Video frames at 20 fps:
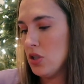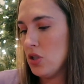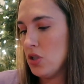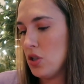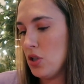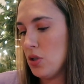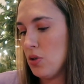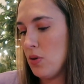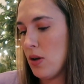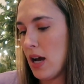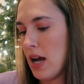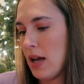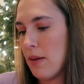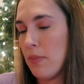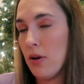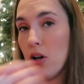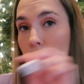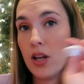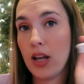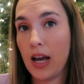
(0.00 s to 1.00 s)
two
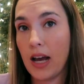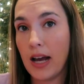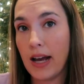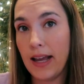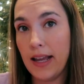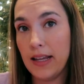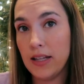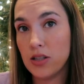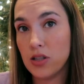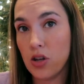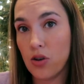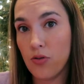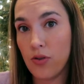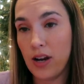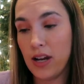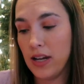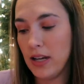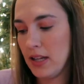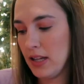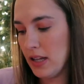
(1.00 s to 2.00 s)
eyeball guys
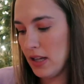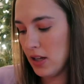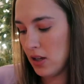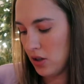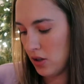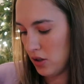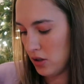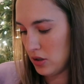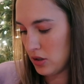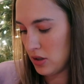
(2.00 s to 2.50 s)
right here.